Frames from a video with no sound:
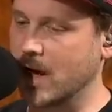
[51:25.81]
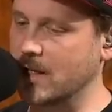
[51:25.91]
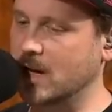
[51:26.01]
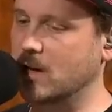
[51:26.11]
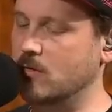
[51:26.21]

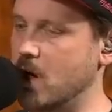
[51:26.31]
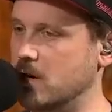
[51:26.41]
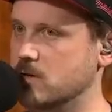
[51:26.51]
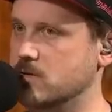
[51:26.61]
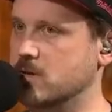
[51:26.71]
I think Aaron
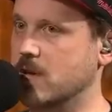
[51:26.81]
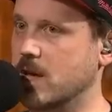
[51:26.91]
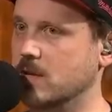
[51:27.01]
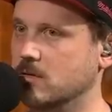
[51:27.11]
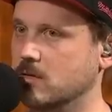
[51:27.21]
Rodgers is
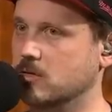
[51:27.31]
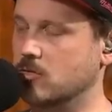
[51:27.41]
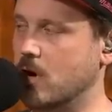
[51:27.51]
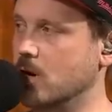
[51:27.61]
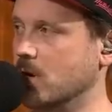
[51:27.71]
a
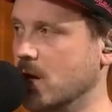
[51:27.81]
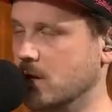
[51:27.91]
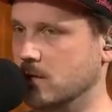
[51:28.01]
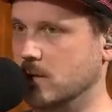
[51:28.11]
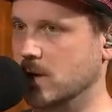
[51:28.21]
strong play
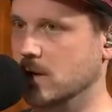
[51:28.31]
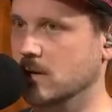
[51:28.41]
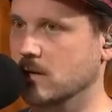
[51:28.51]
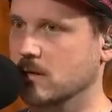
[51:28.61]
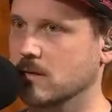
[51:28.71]
this week.
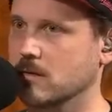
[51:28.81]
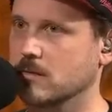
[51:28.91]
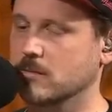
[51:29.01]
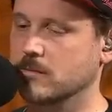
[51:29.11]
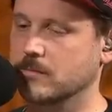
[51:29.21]

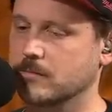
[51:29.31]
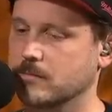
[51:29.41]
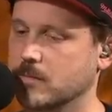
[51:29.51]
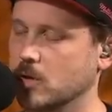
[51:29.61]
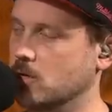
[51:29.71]
Okay.
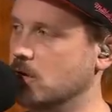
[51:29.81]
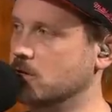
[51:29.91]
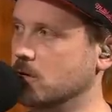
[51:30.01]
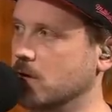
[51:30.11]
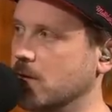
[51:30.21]
Do you
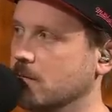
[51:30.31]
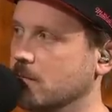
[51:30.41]
disagree?